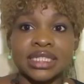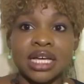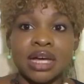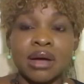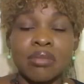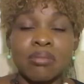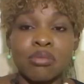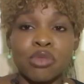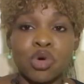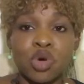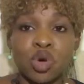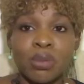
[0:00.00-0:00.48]

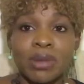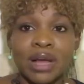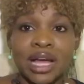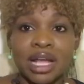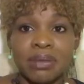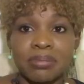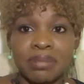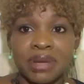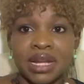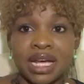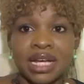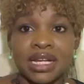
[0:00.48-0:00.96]
mobile
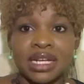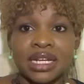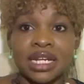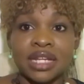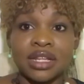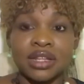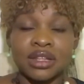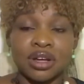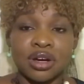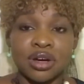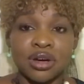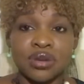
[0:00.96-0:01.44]
plan in
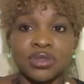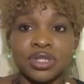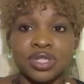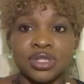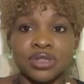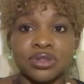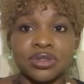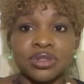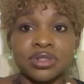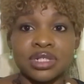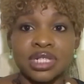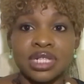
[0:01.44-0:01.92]
the
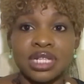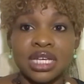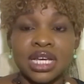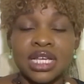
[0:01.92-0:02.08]
household.